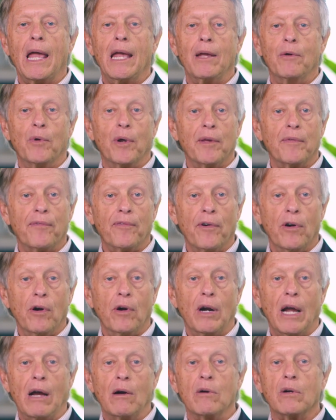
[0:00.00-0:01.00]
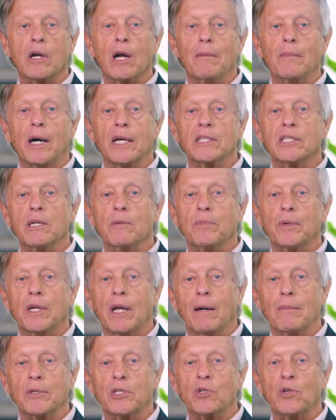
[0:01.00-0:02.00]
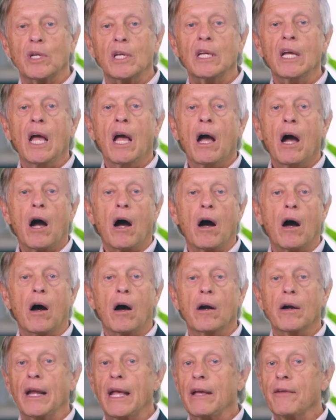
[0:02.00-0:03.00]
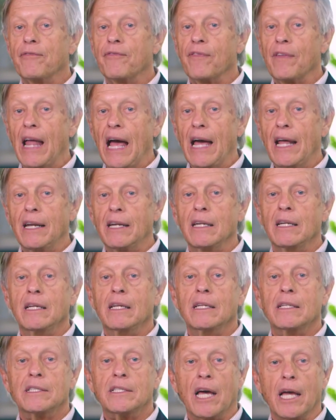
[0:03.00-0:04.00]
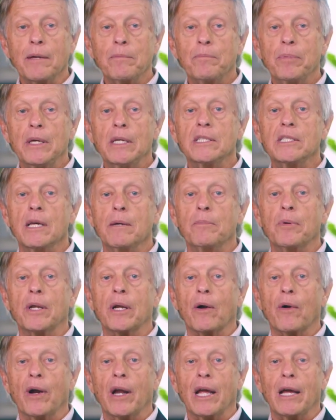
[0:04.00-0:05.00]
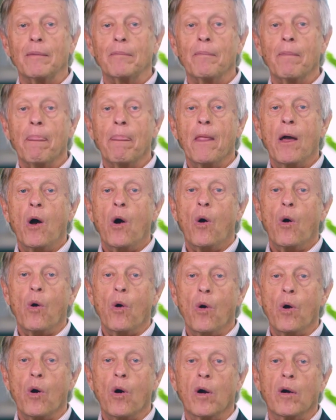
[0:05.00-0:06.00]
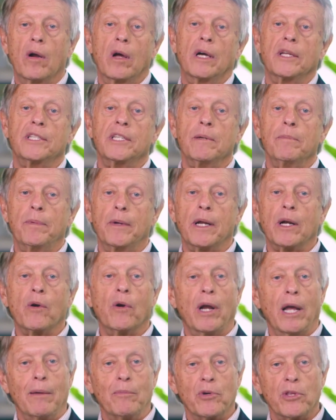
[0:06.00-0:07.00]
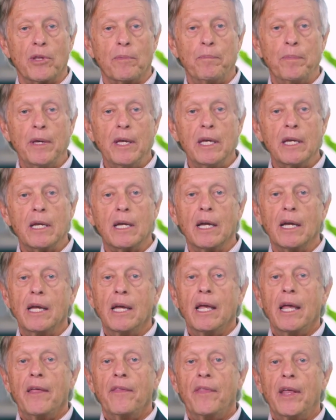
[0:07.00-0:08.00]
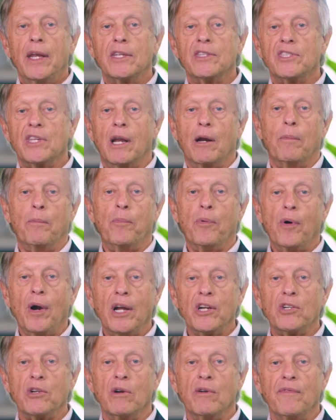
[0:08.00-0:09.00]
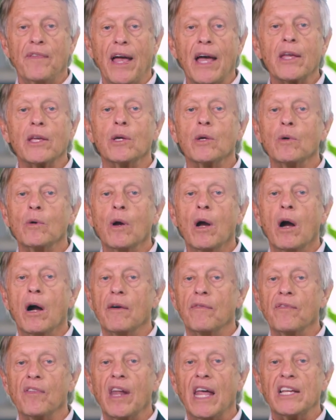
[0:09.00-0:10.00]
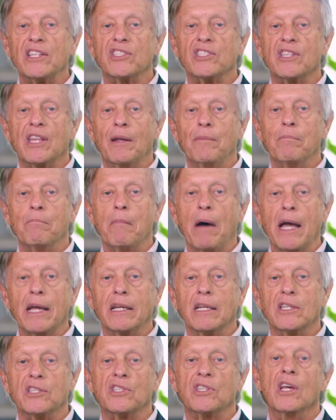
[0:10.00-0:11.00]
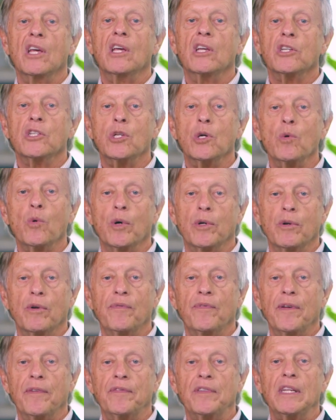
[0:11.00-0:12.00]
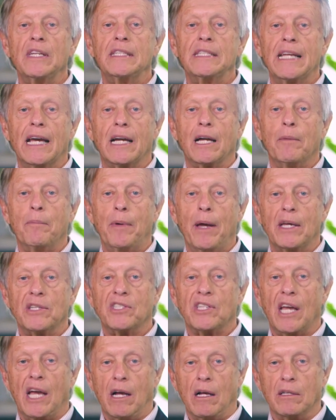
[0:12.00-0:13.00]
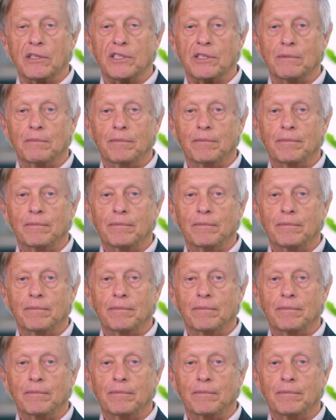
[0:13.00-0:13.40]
a refer outcome on tympanometry are a flat type B tympanogram or a tympanogram with a peak that is at a pressure value of less than minus 250 decapascals.